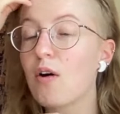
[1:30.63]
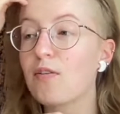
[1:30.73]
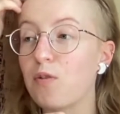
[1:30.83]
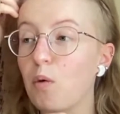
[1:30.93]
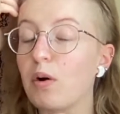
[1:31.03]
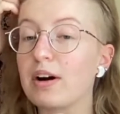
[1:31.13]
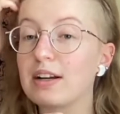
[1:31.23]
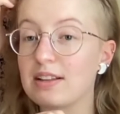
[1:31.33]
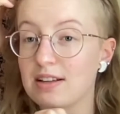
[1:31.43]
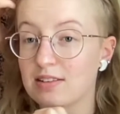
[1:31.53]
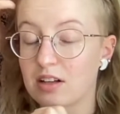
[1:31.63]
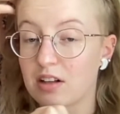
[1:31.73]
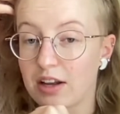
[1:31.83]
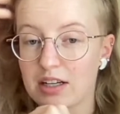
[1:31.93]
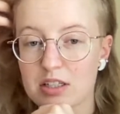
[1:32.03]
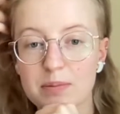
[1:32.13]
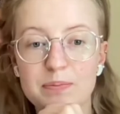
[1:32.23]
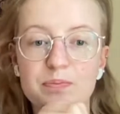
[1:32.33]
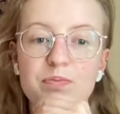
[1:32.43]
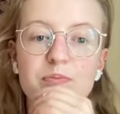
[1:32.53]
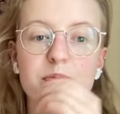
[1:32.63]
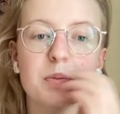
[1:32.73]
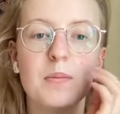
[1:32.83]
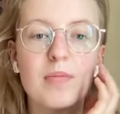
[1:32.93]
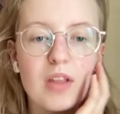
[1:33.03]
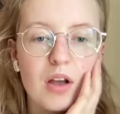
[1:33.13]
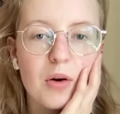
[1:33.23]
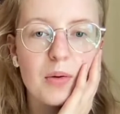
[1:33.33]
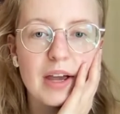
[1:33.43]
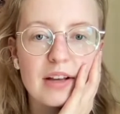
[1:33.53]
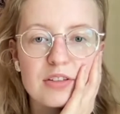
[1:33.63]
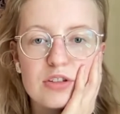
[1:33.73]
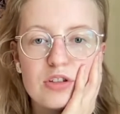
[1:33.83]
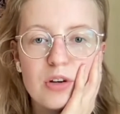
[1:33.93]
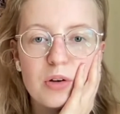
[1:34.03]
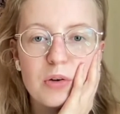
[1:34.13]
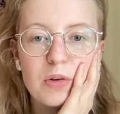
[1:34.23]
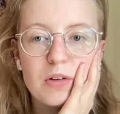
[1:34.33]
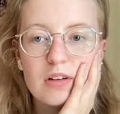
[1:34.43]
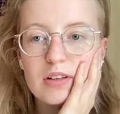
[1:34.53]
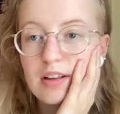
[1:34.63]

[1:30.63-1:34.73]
for this client? Okay, so